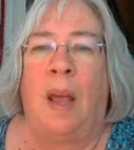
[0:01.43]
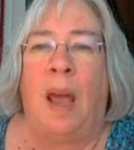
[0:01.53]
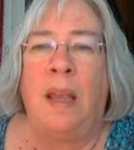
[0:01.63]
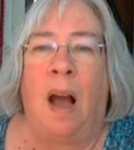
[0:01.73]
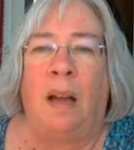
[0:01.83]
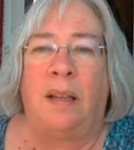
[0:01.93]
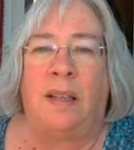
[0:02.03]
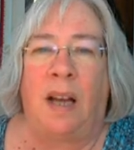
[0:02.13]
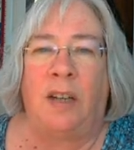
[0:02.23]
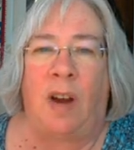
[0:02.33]
Hey y'all, it's
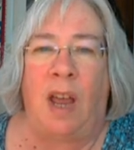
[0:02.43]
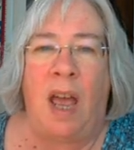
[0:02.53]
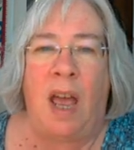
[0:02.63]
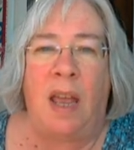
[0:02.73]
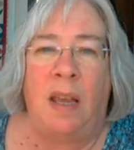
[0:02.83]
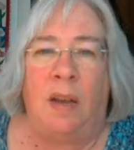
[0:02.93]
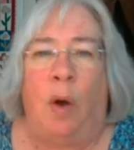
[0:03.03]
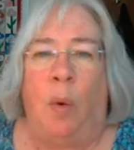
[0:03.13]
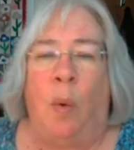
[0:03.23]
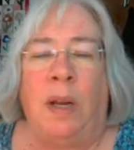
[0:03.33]
Dr. A.
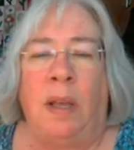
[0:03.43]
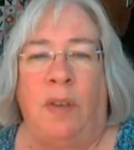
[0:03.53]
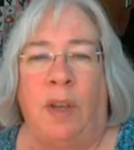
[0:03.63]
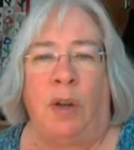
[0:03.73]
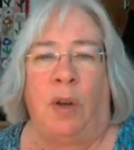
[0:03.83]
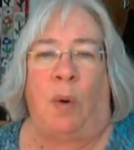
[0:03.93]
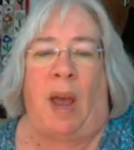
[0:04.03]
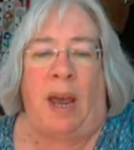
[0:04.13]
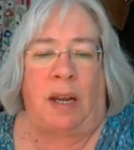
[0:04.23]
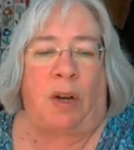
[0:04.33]
One of you
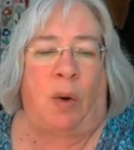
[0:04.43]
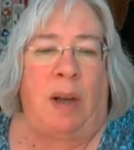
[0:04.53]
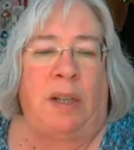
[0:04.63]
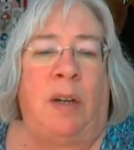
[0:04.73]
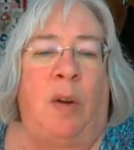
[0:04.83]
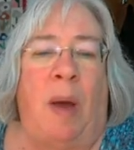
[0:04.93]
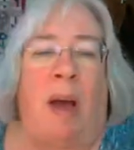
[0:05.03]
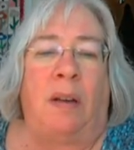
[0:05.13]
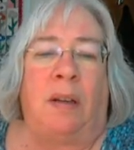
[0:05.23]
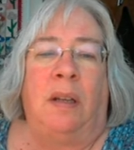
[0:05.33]
had a question
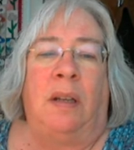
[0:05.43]
about